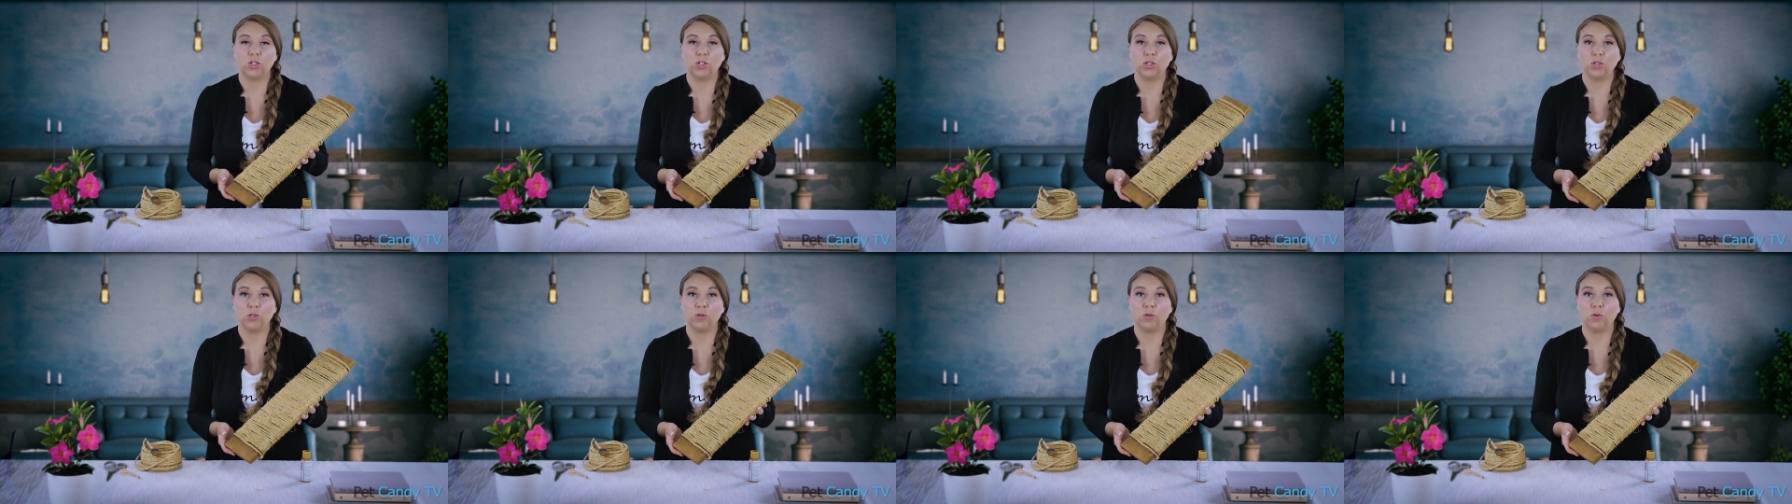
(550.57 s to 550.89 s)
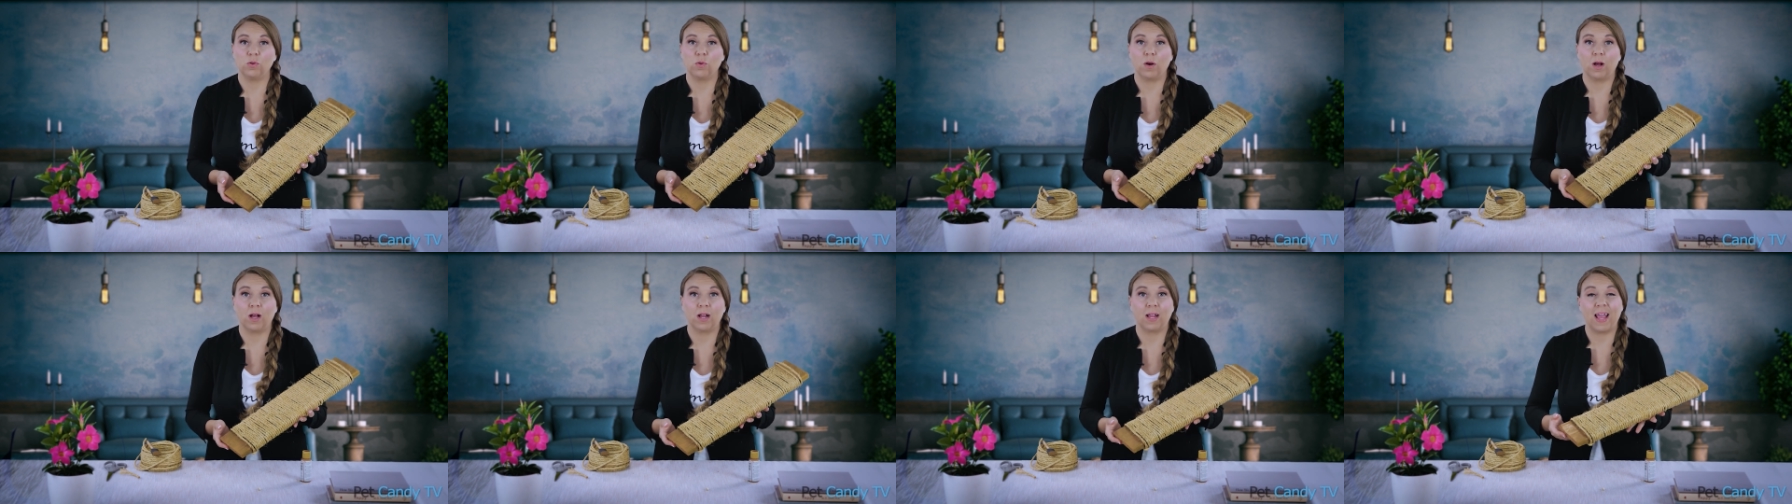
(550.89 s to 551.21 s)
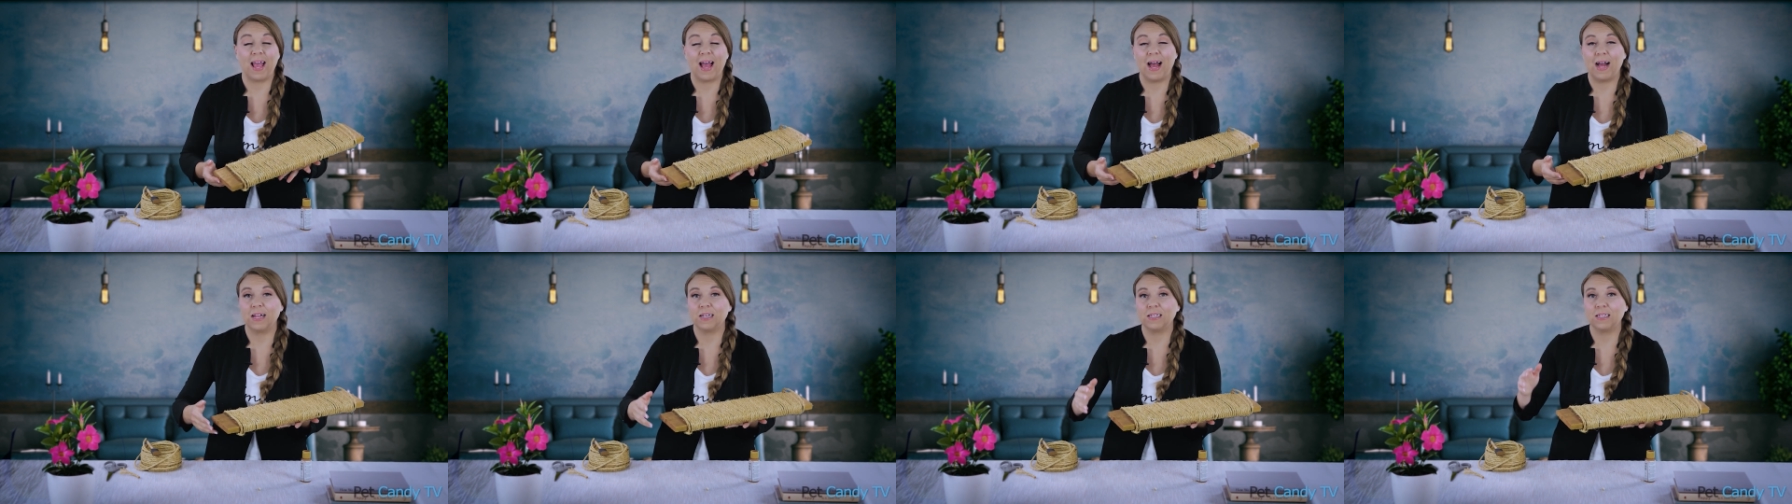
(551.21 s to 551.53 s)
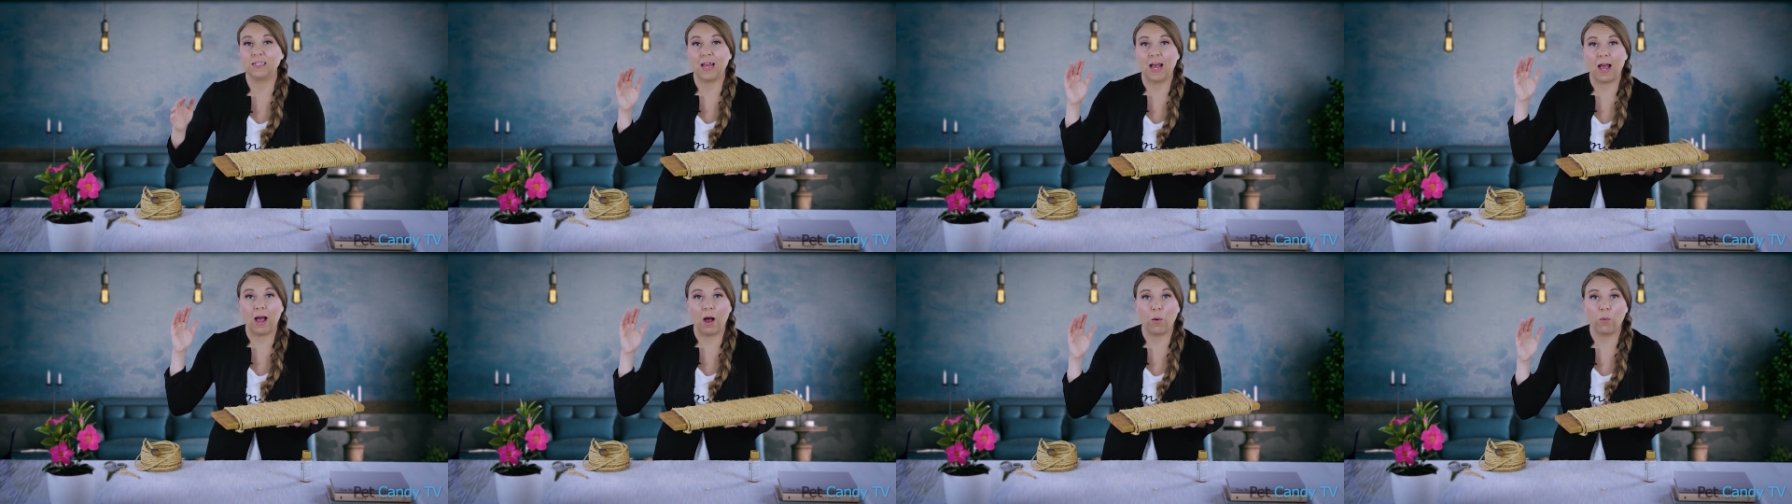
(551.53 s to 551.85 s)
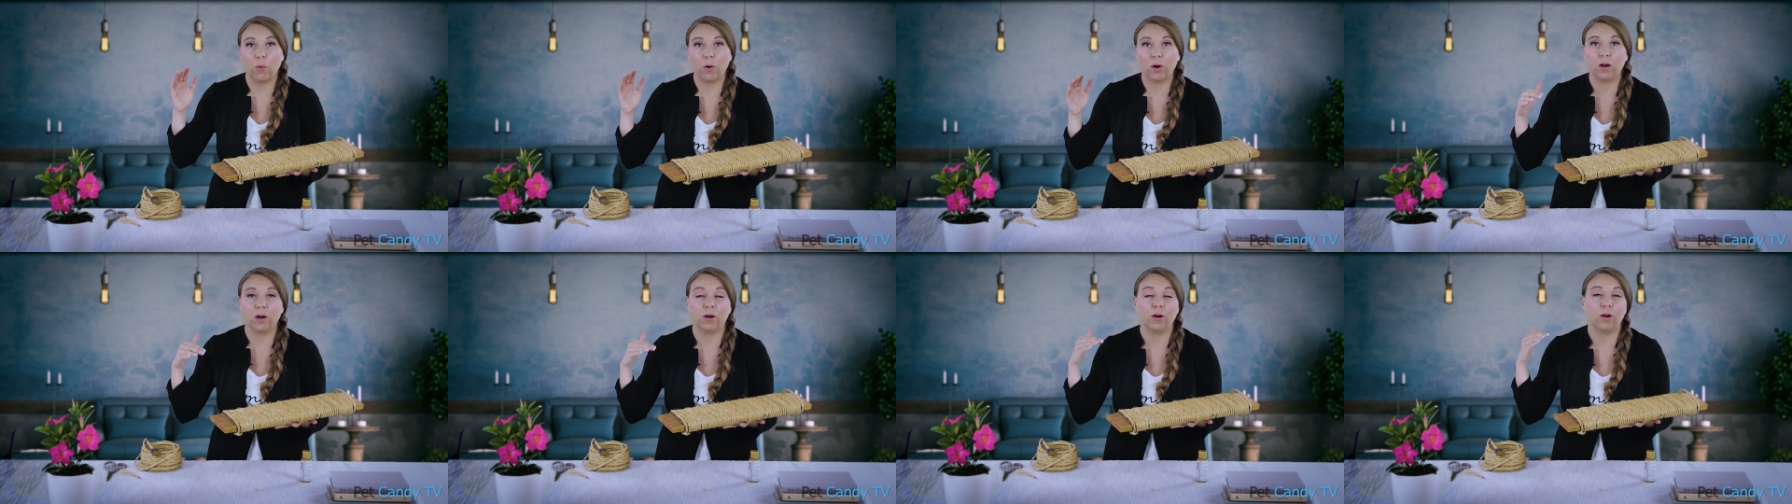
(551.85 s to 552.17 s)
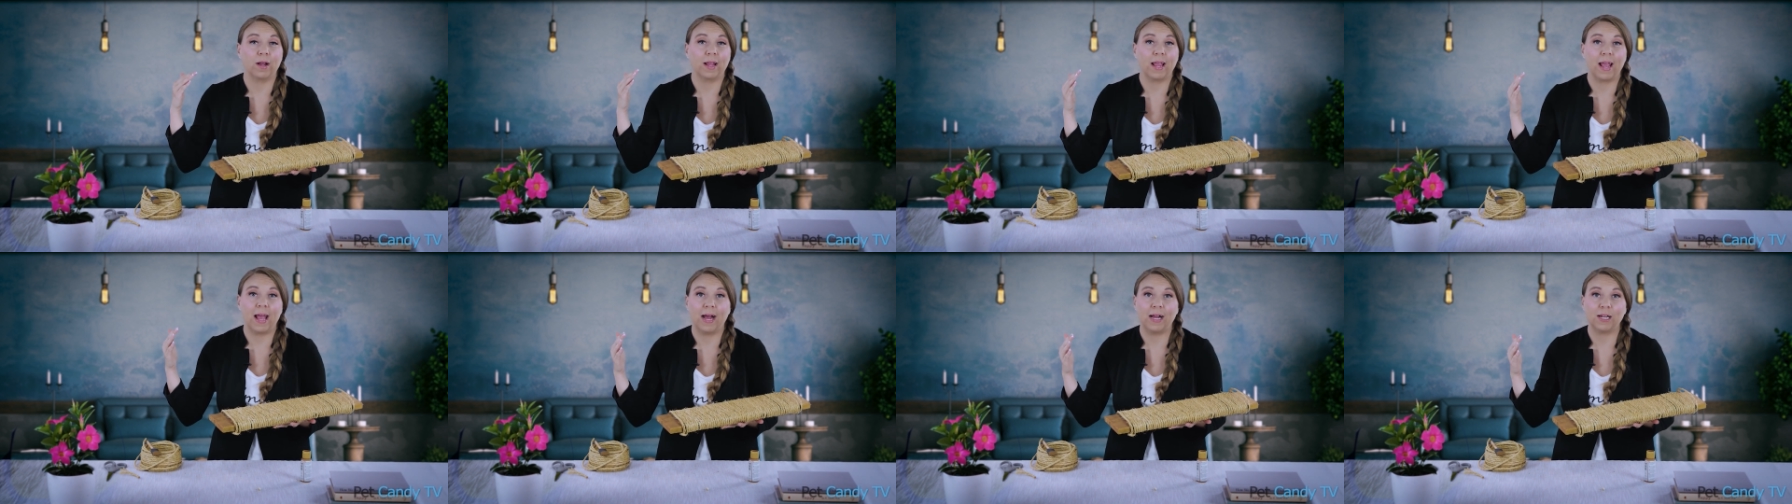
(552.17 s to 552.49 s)
to a cat tower or a
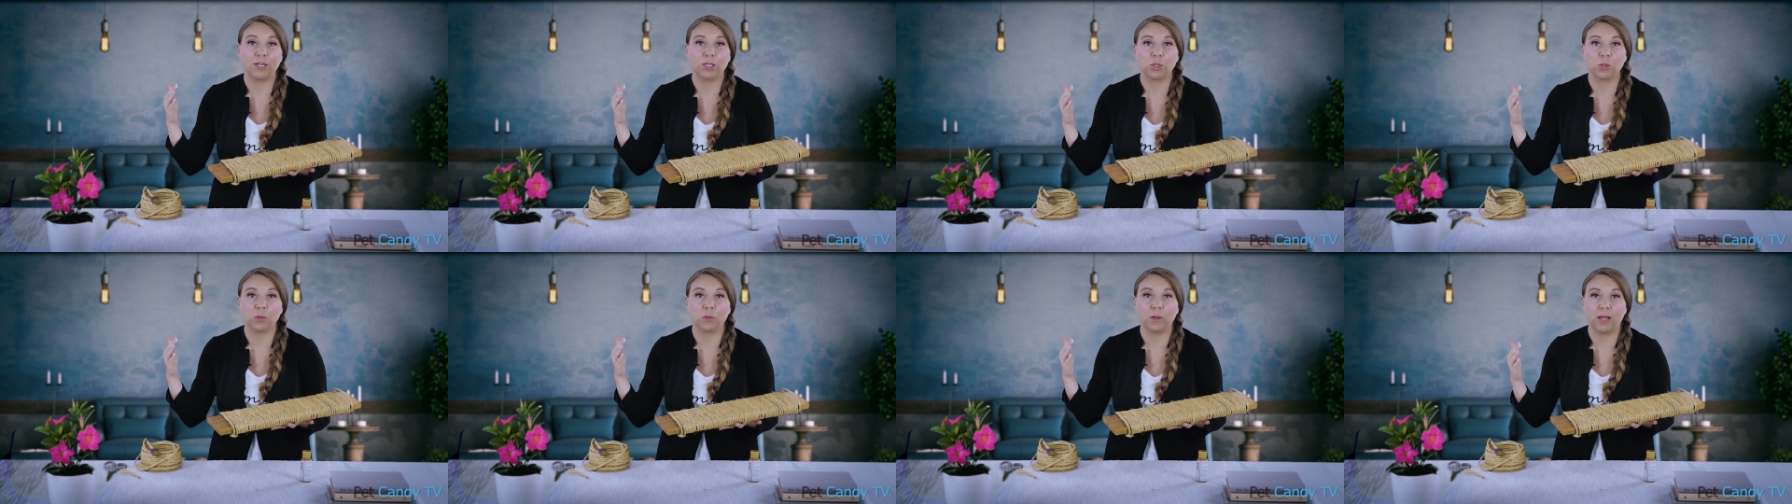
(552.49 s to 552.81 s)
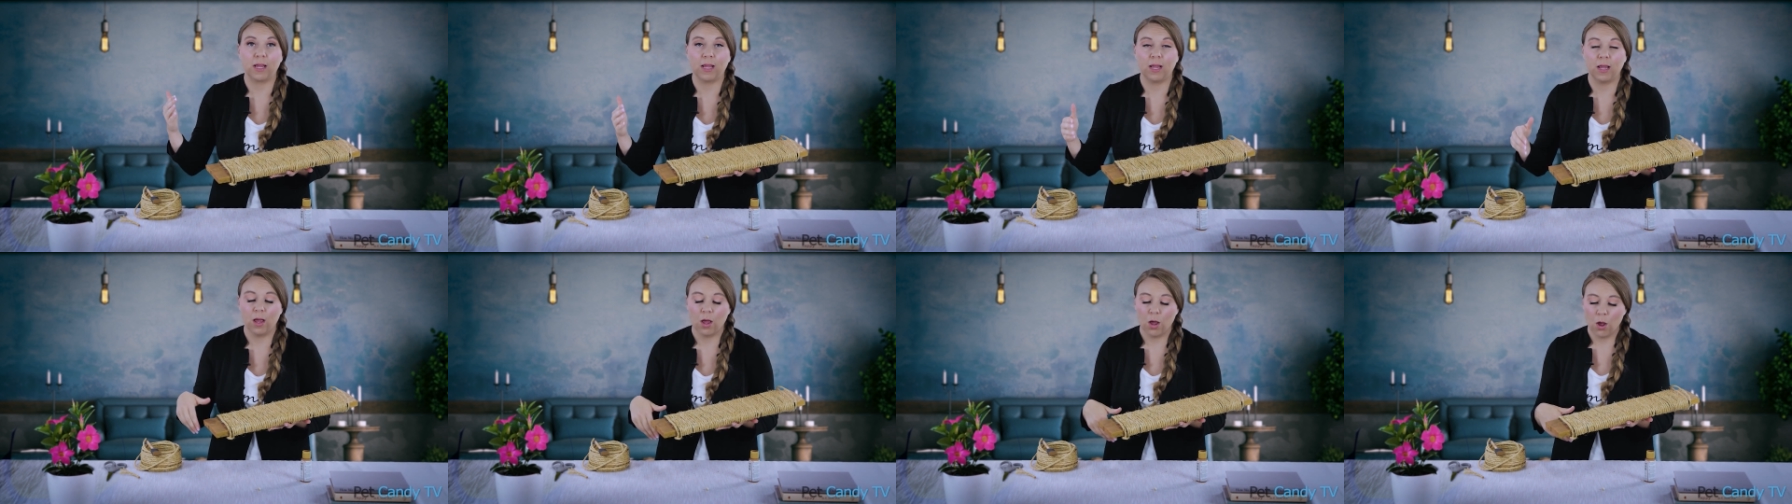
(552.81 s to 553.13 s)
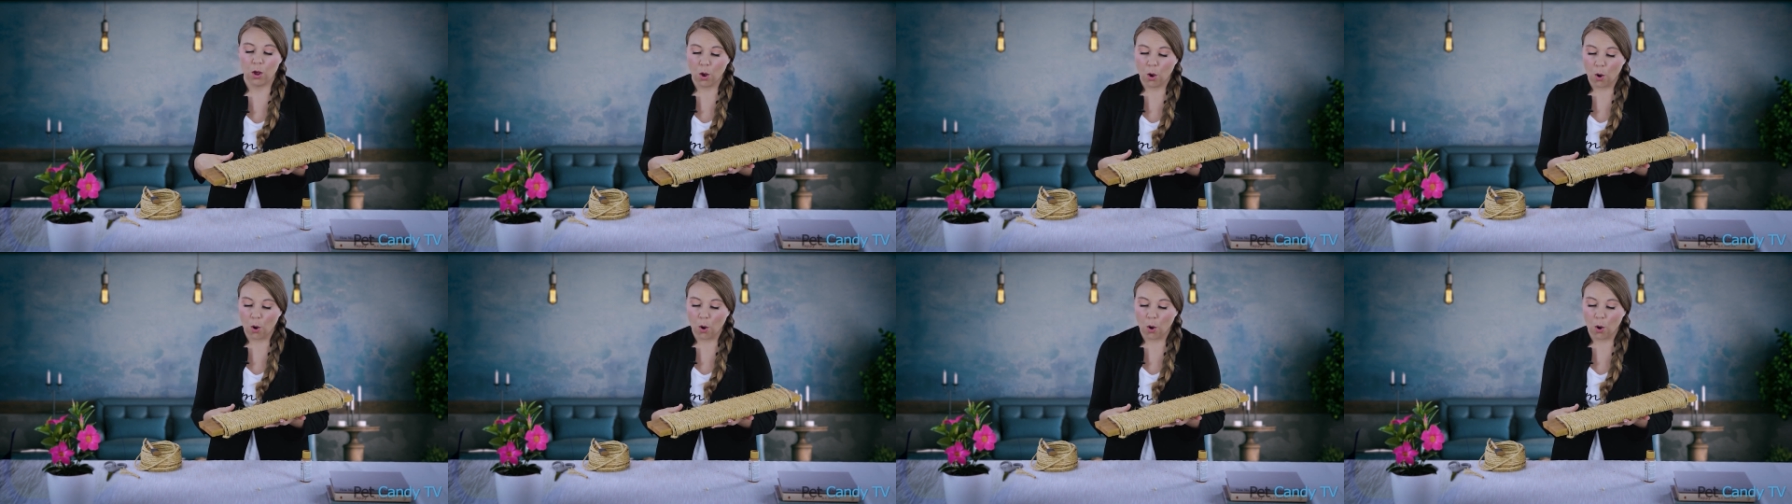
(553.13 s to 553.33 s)
cat tree,